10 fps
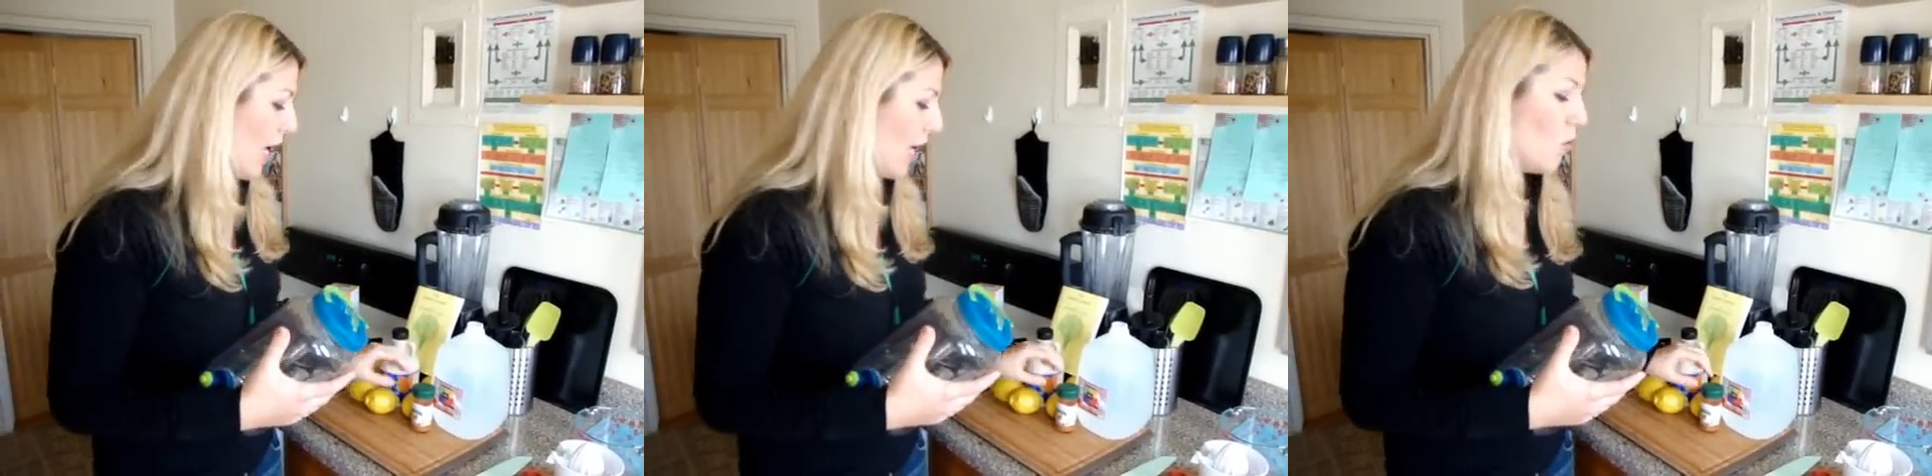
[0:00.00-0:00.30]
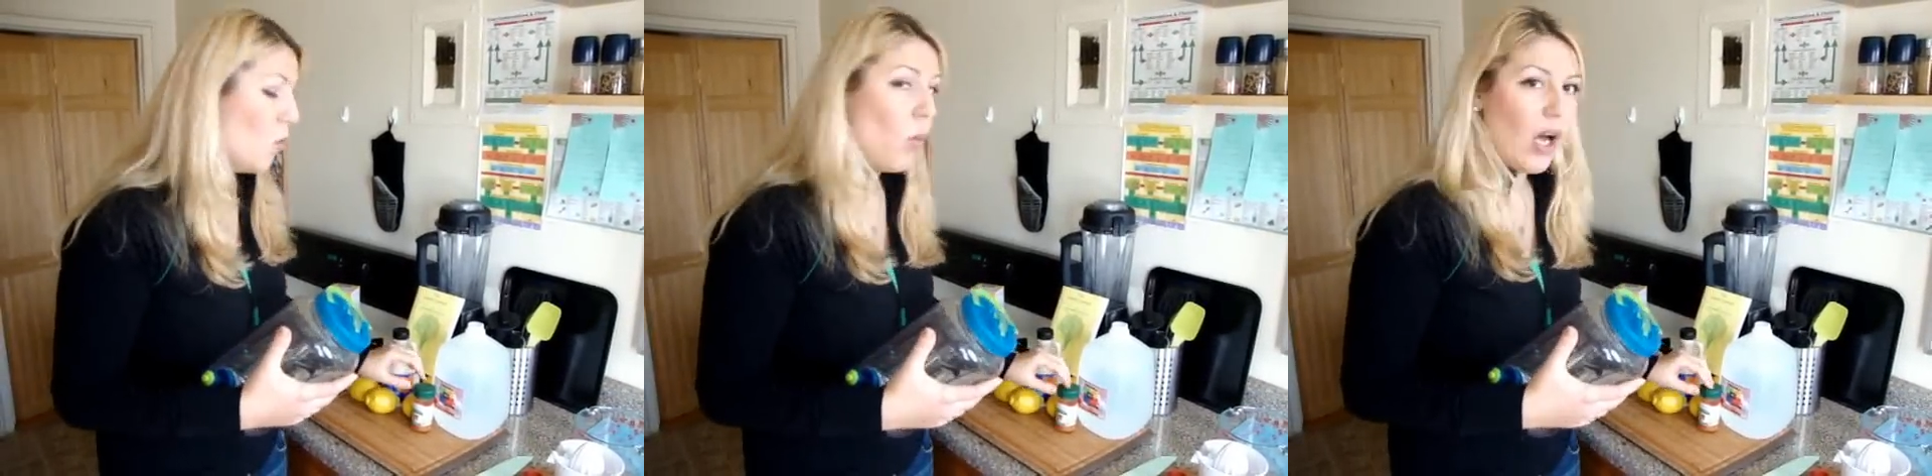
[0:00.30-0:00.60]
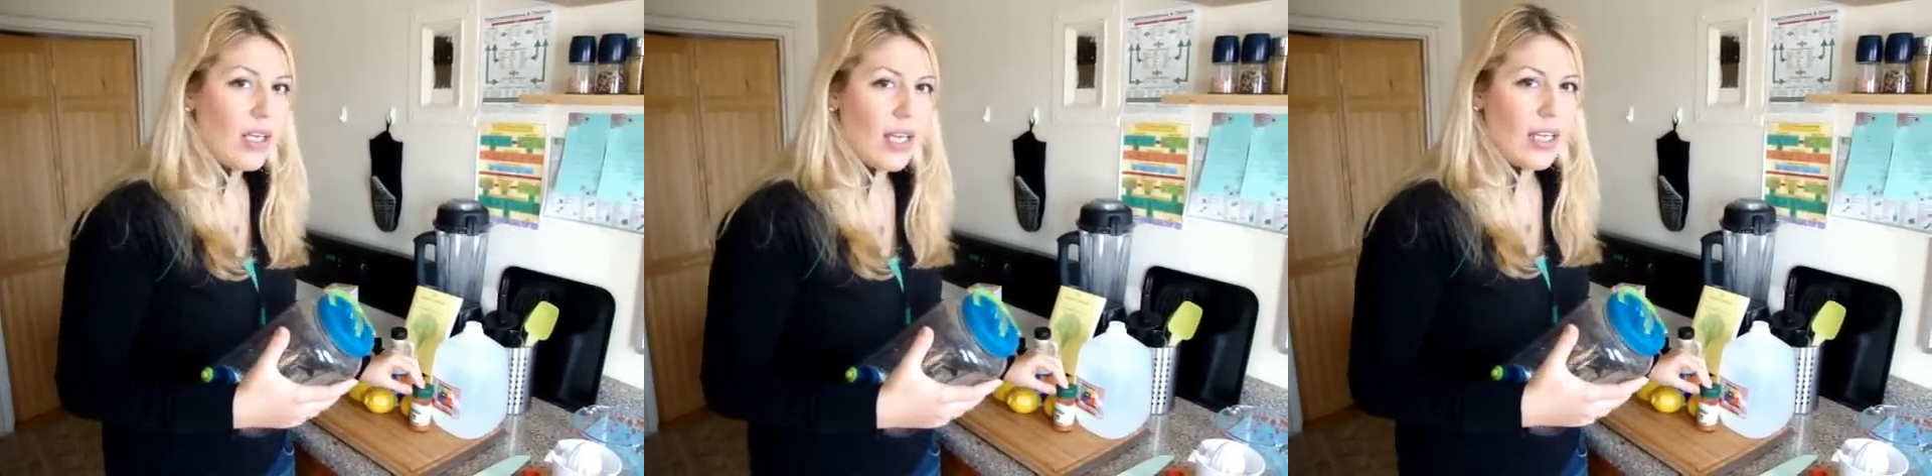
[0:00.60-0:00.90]
and
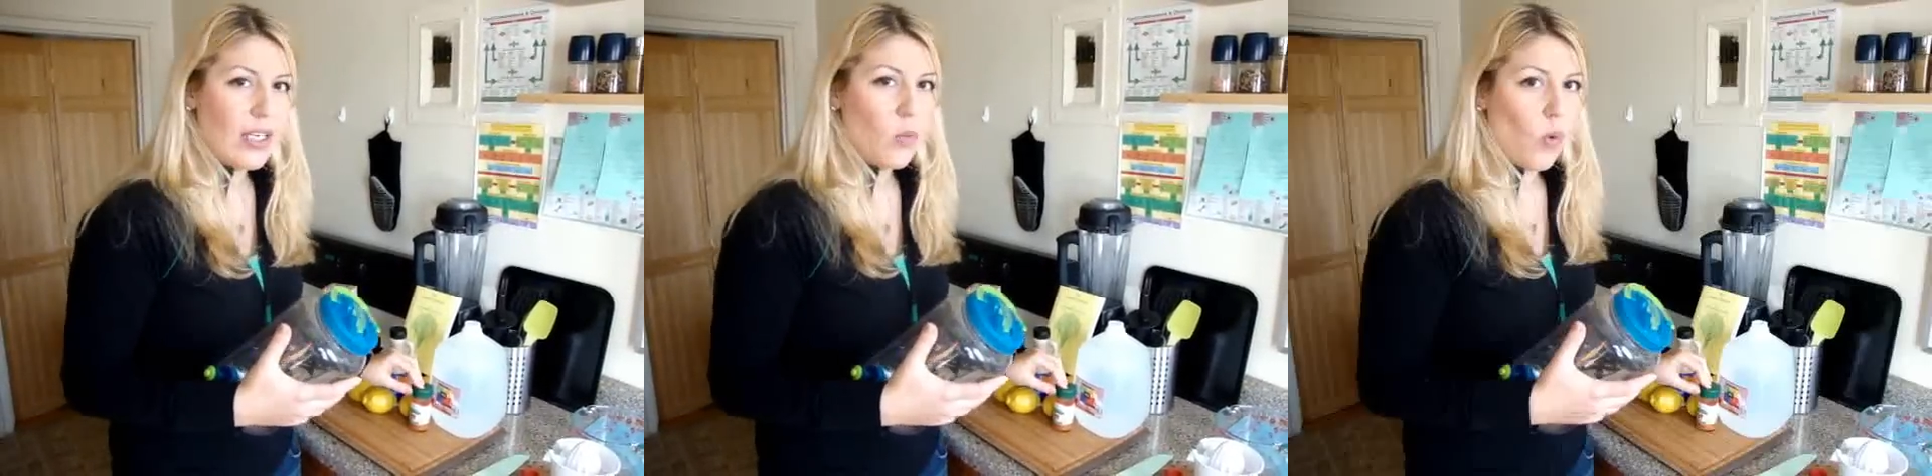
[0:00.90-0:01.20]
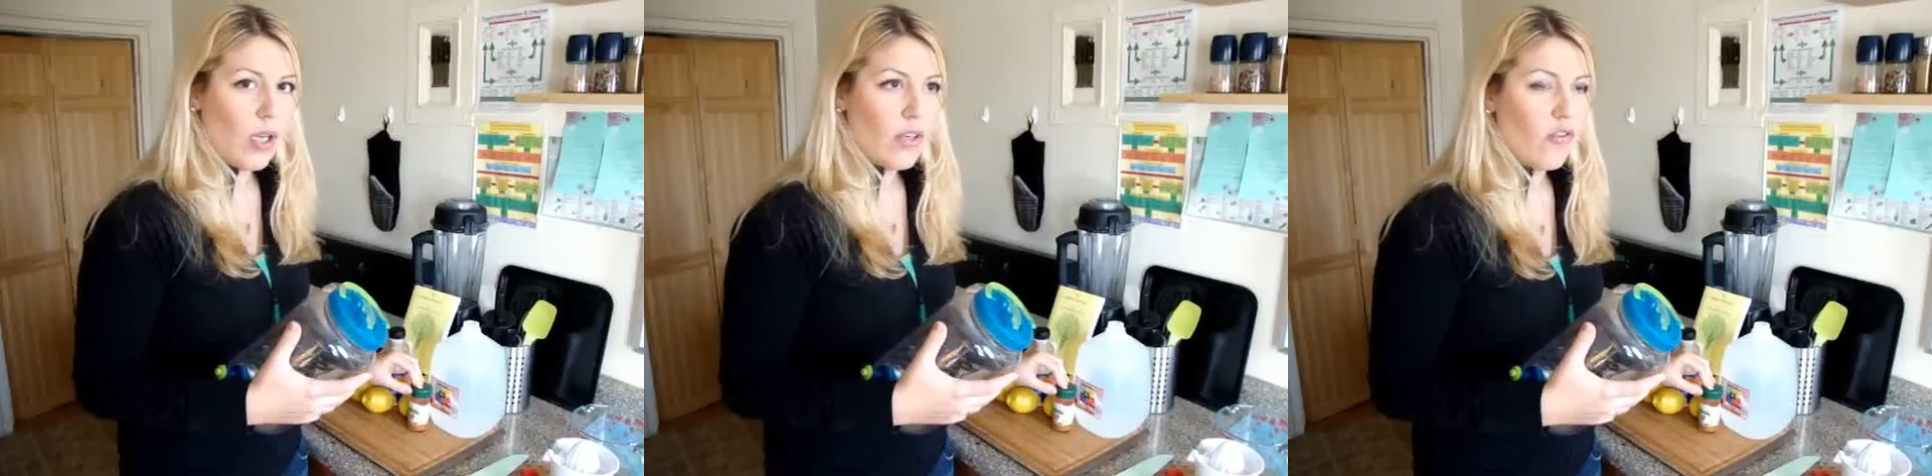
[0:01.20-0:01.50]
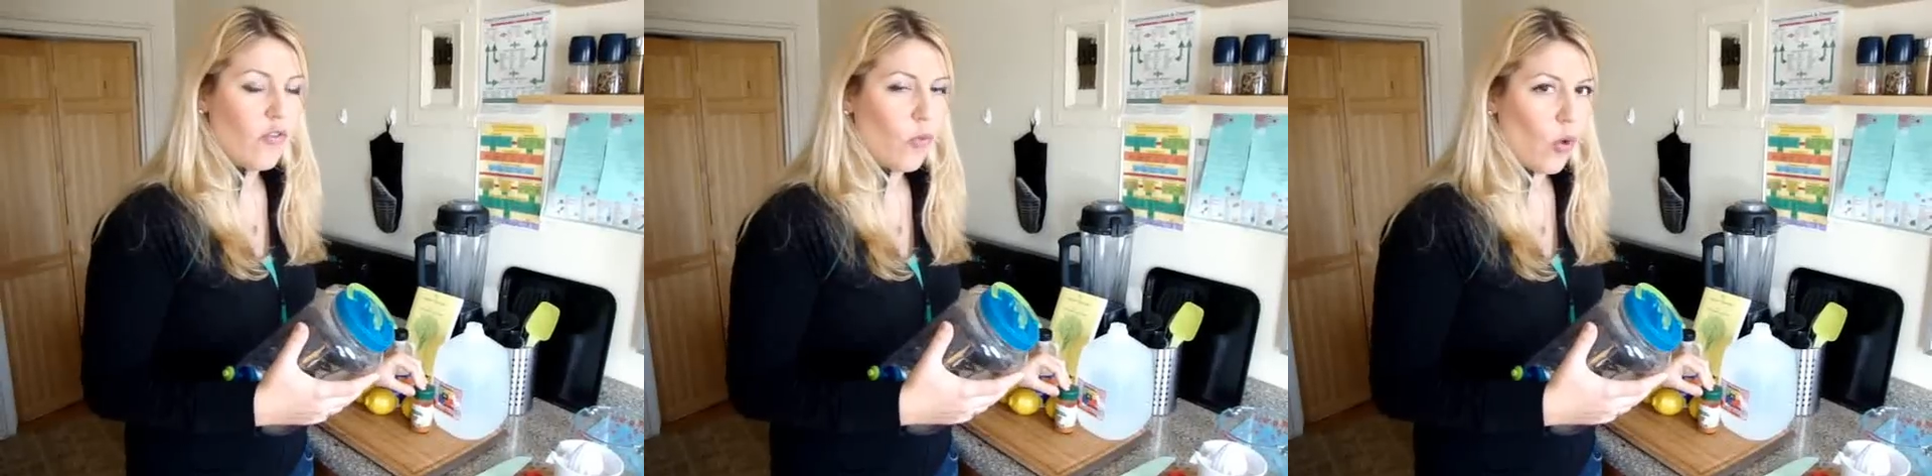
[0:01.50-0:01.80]
1
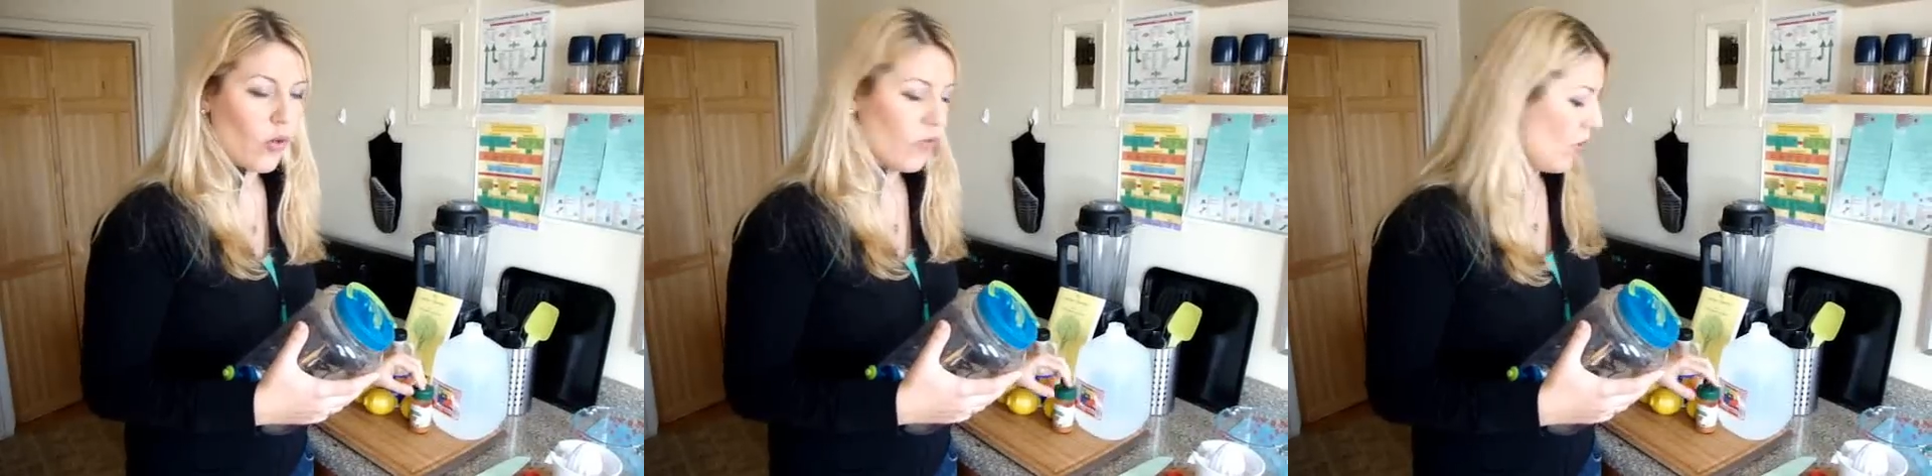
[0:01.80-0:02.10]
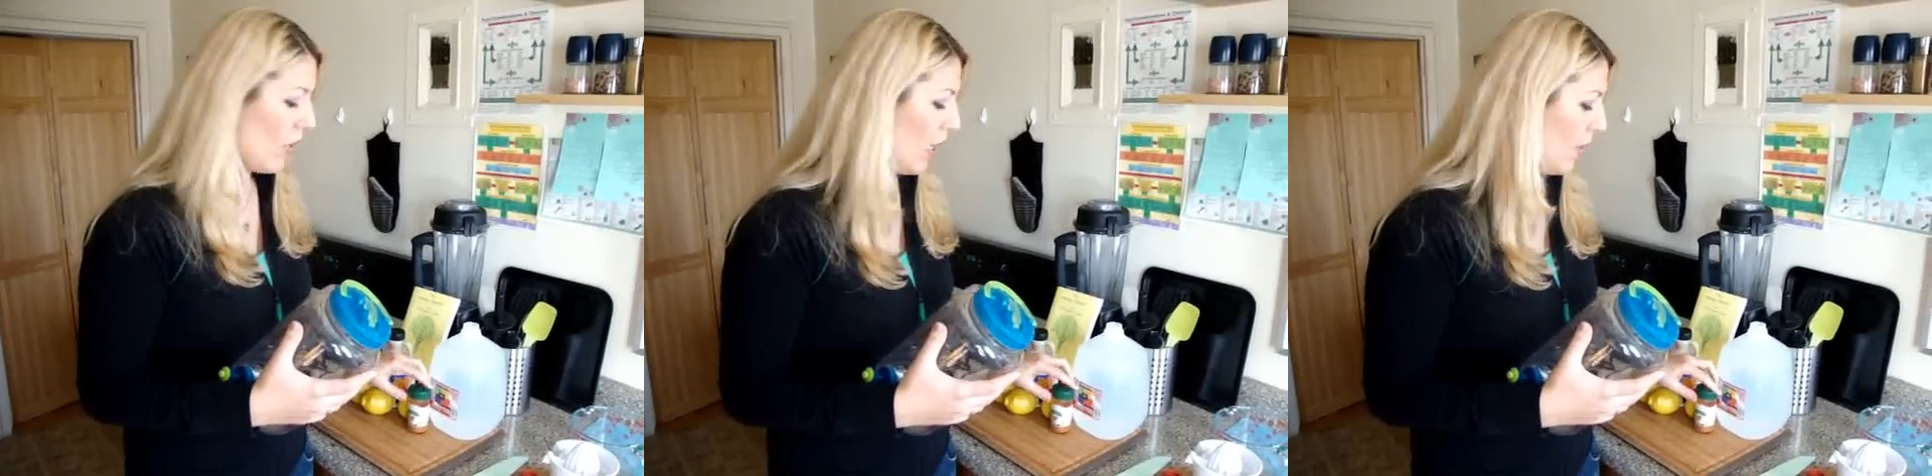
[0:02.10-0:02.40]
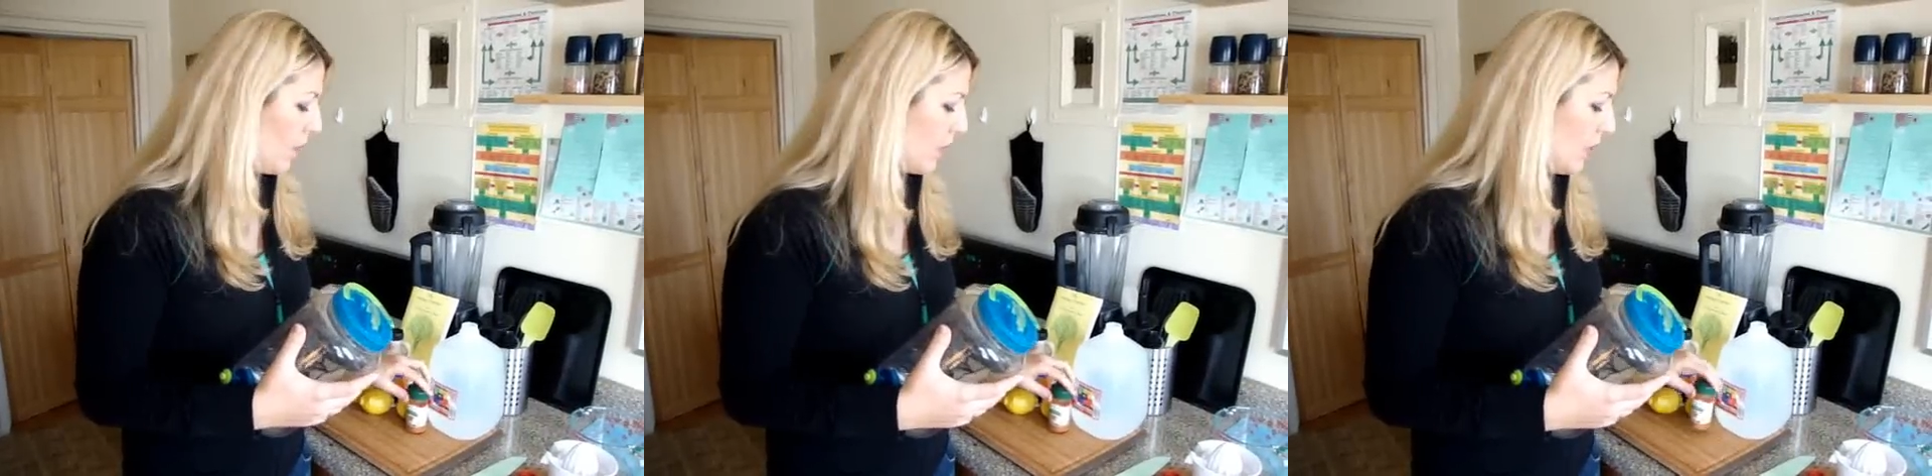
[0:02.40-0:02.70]

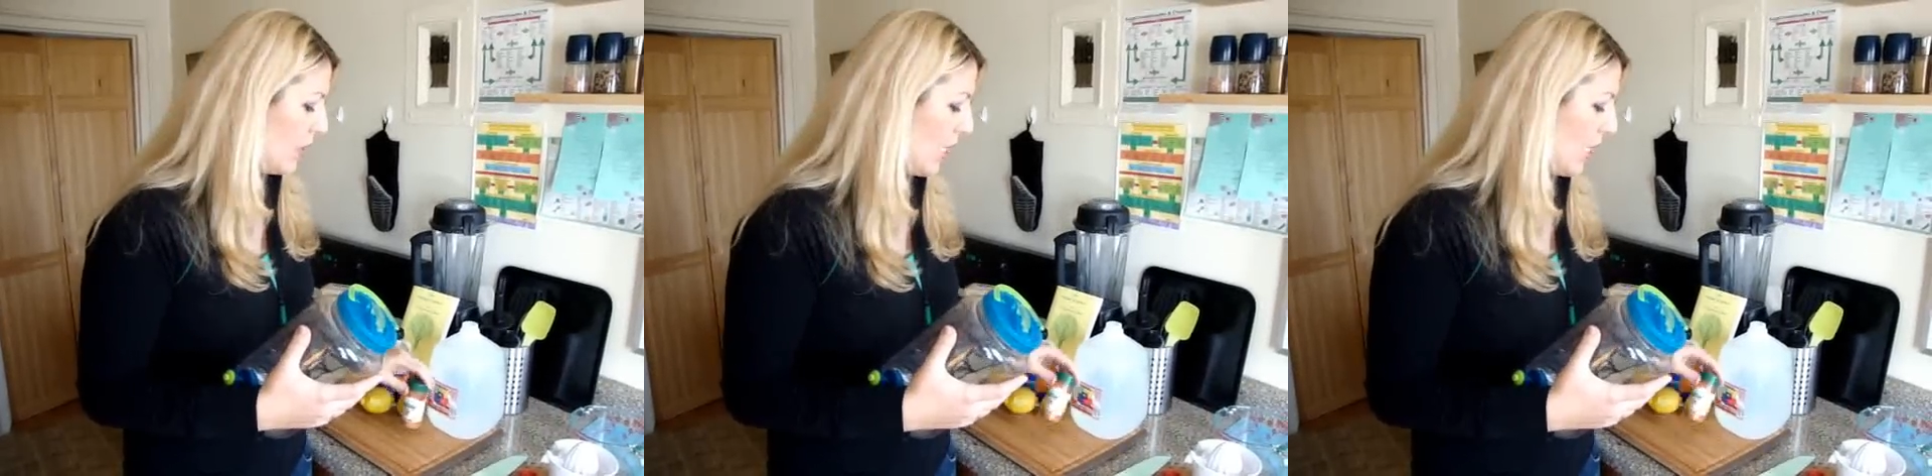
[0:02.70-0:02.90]
1/4